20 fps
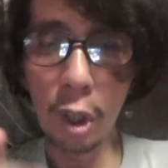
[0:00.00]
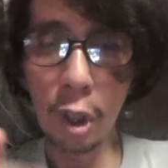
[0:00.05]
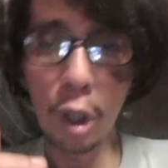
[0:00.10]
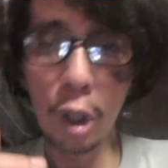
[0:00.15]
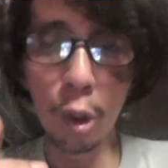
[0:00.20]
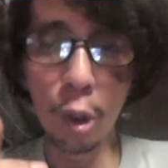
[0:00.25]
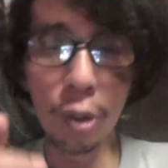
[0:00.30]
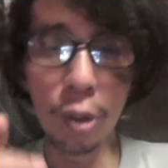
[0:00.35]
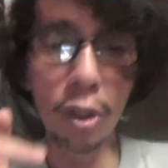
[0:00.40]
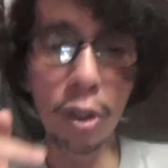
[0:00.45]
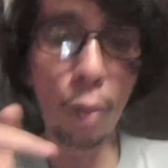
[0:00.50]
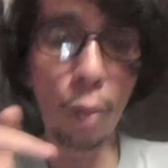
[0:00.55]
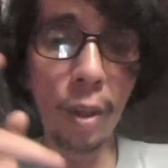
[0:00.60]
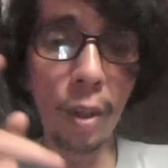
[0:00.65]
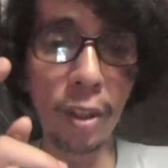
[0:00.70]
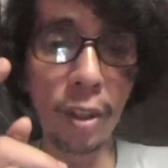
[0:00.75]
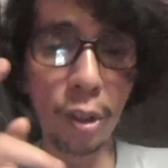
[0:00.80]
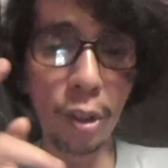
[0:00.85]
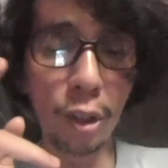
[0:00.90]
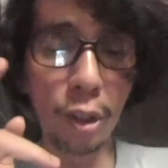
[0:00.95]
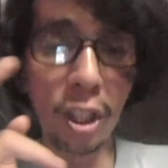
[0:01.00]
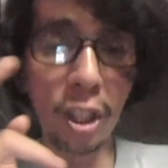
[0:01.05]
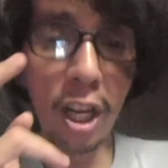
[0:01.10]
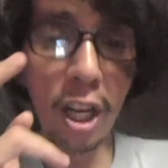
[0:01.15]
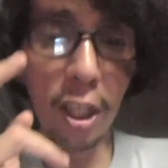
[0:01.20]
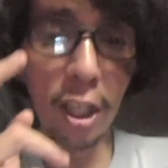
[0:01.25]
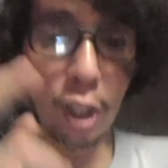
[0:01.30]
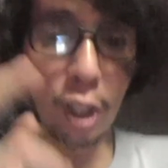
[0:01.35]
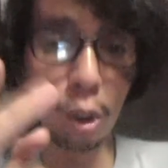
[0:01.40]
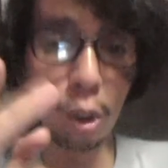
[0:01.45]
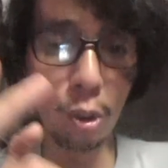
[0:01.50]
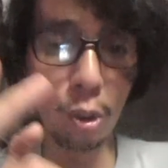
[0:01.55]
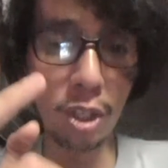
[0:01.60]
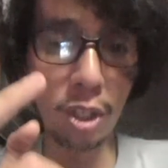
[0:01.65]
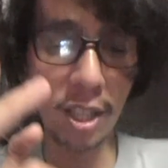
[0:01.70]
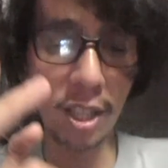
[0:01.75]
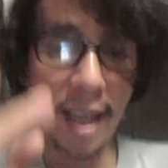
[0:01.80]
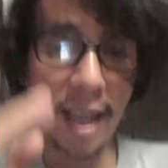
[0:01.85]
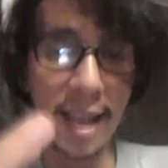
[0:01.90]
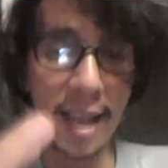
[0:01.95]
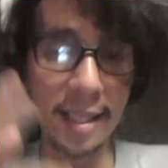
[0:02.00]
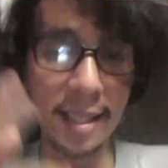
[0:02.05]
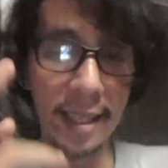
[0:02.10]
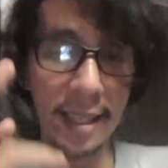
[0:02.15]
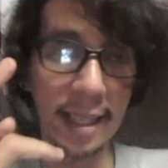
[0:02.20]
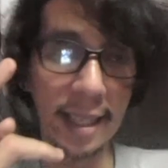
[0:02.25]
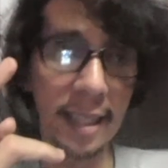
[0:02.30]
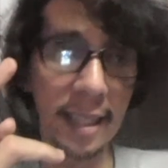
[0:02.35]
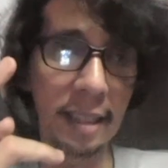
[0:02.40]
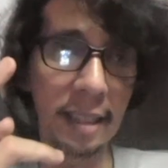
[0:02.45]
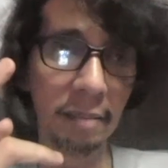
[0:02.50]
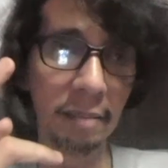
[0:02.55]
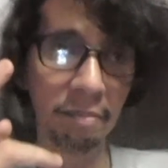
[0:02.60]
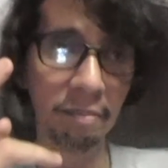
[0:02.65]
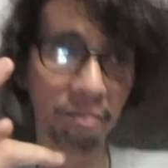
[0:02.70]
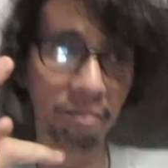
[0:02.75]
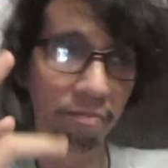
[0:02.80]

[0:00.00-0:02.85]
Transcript: use the one you did not choose as a